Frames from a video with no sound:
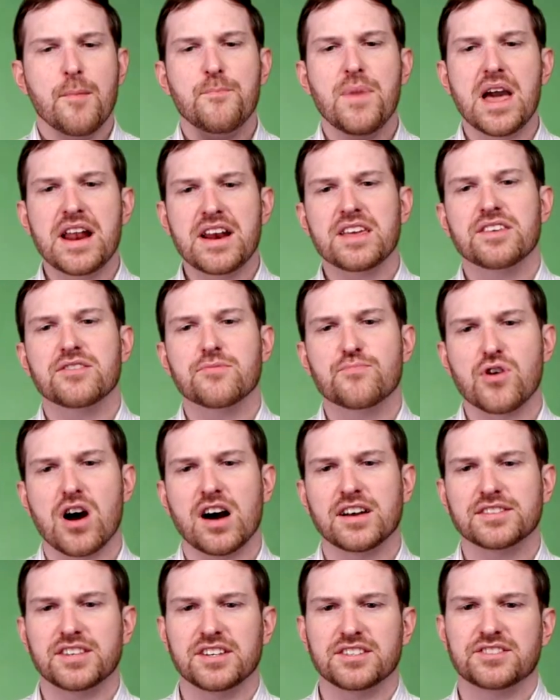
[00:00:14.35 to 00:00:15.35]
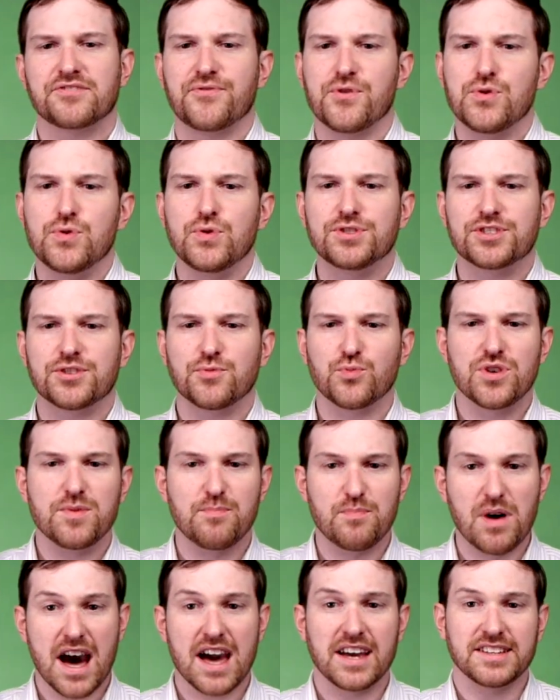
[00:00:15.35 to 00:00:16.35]
Many of the processed foods that we
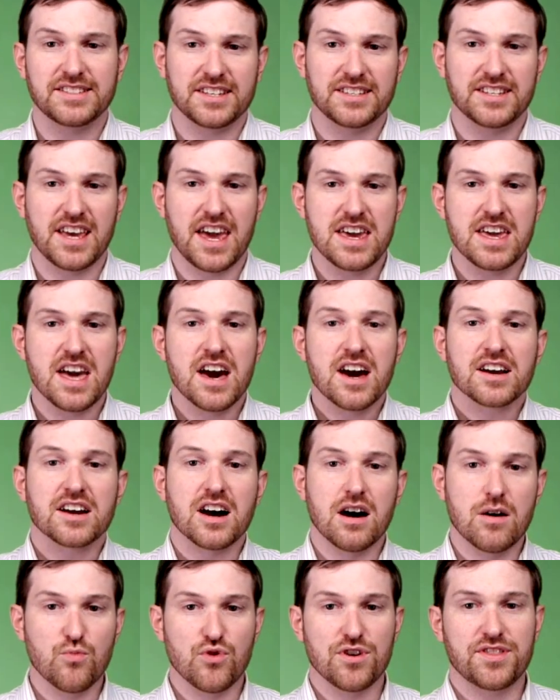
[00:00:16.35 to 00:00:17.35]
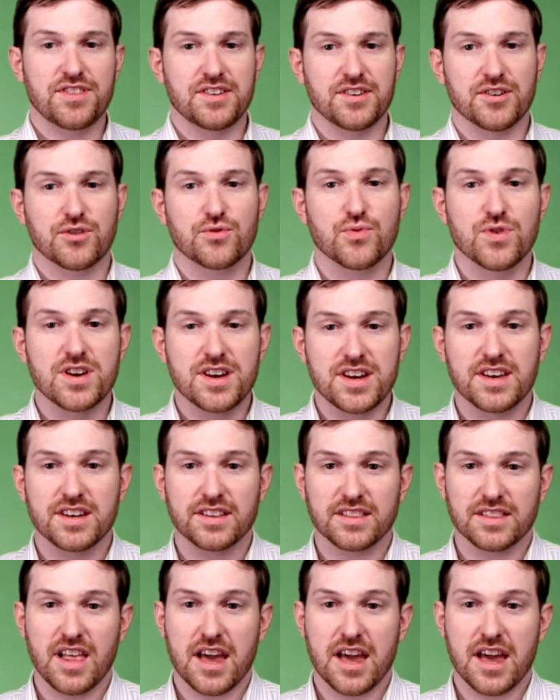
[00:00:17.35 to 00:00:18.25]
buy today come with an ingredient